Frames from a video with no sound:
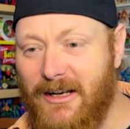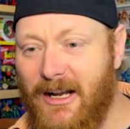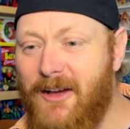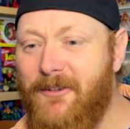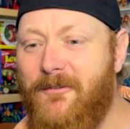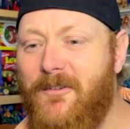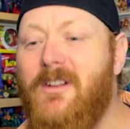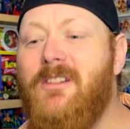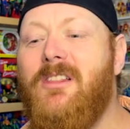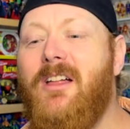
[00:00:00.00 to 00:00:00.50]
I
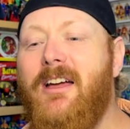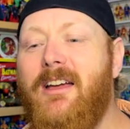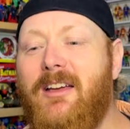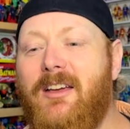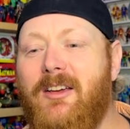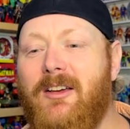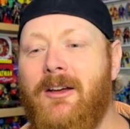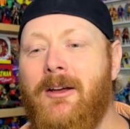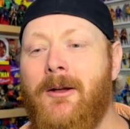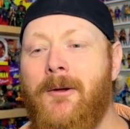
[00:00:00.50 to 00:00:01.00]
feel
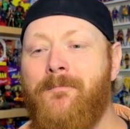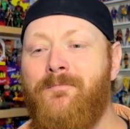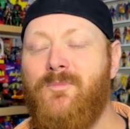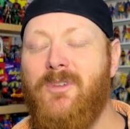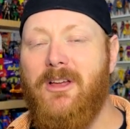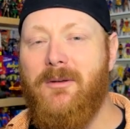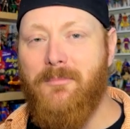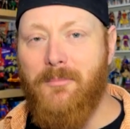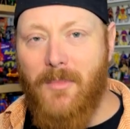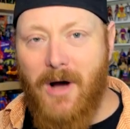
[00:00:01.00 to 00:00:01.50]
like,
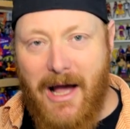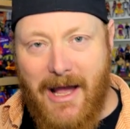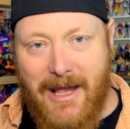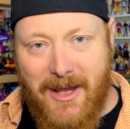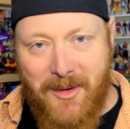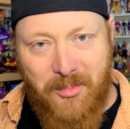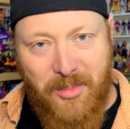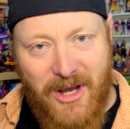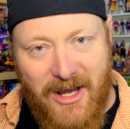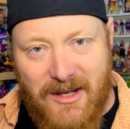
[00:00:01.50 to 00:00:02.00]
in my
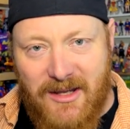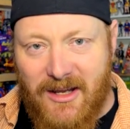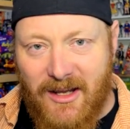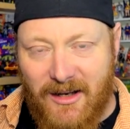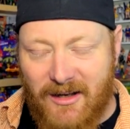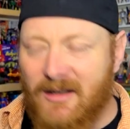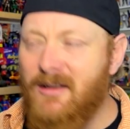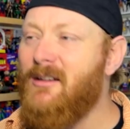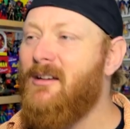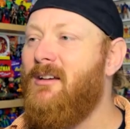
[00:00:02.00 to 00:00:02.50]

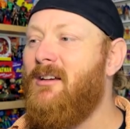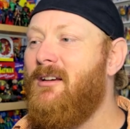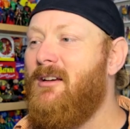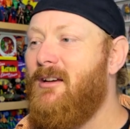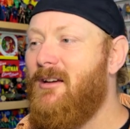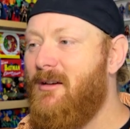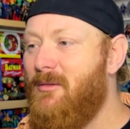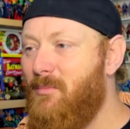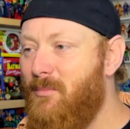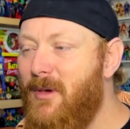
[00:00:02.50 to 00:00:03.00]
opinion,
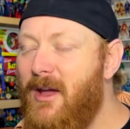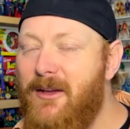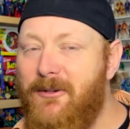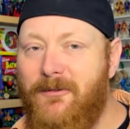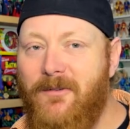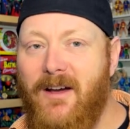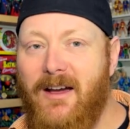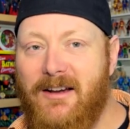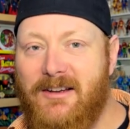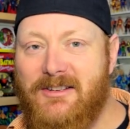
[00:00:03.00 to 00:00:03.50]

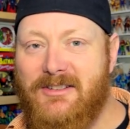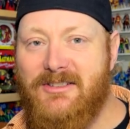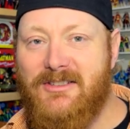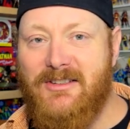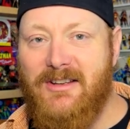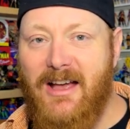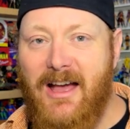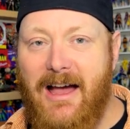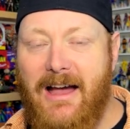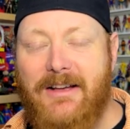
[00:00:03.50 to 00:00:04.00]

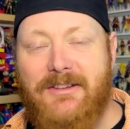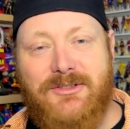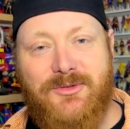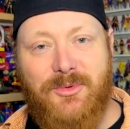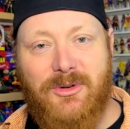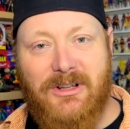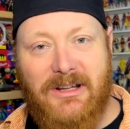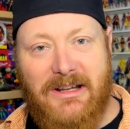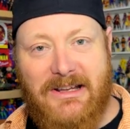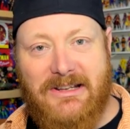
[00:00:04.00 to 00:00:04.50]
Mafex has
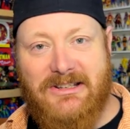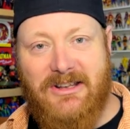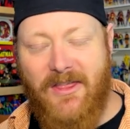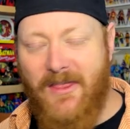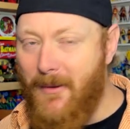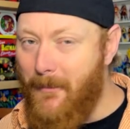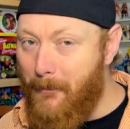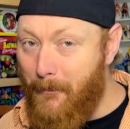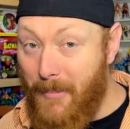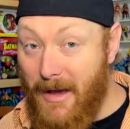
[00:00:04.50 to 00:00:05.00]
released
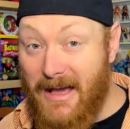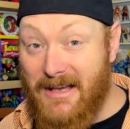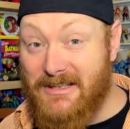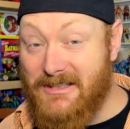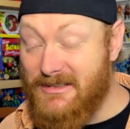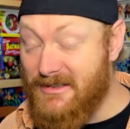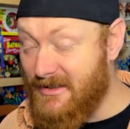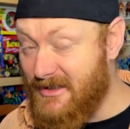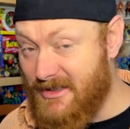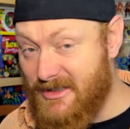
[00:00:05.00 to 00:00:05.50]
the
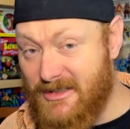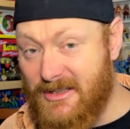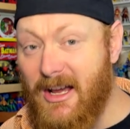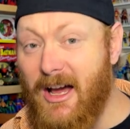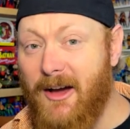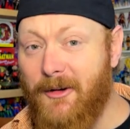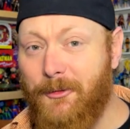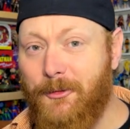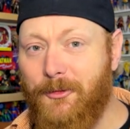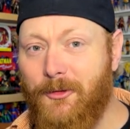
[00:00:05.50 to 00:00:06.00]
best
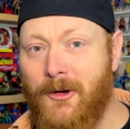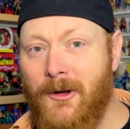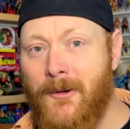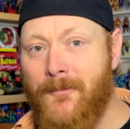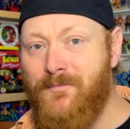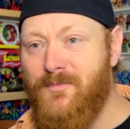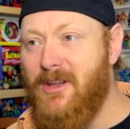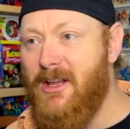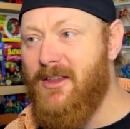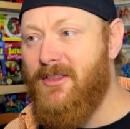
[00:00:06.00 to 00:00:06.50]
stuff
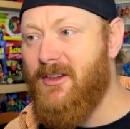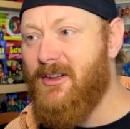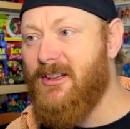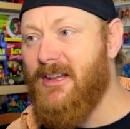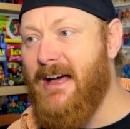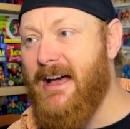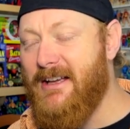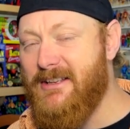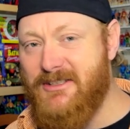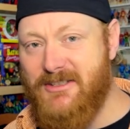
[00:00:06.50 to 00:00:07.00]
in the
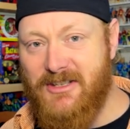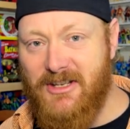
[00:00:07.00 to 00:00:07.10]
last